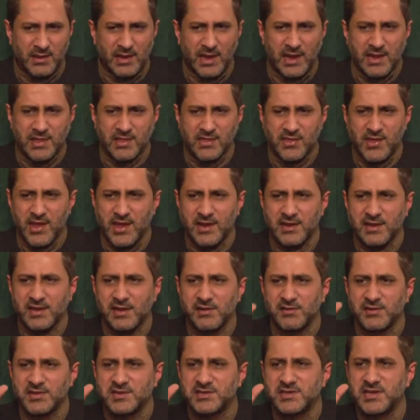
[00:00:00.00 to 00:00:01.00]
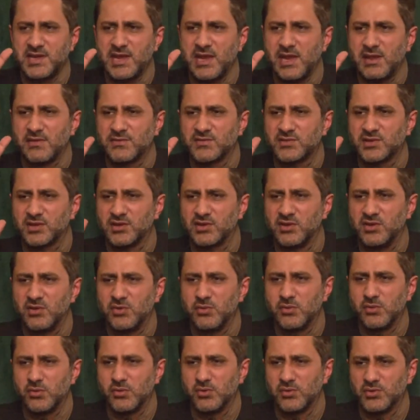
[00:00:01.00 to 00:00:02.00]
And then he receives the
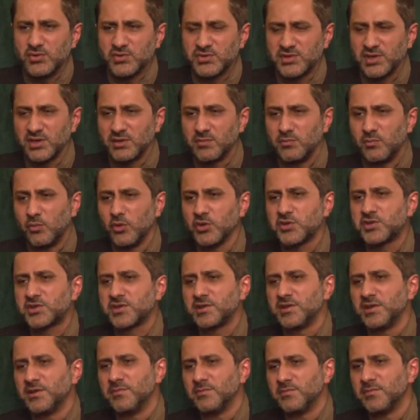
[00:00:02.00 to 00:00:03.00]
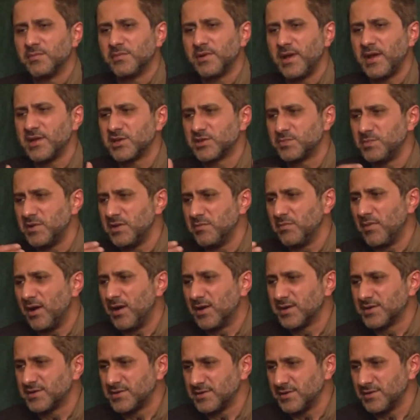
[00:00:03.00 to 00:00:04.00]
news that Muslim has been
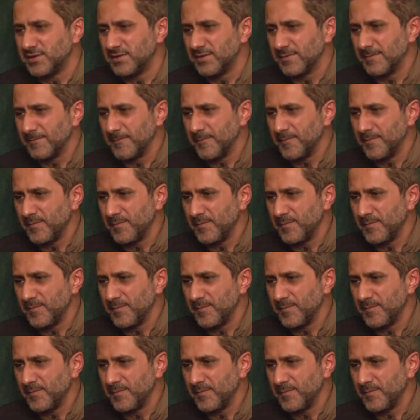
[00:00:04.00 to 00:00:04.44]
martyred.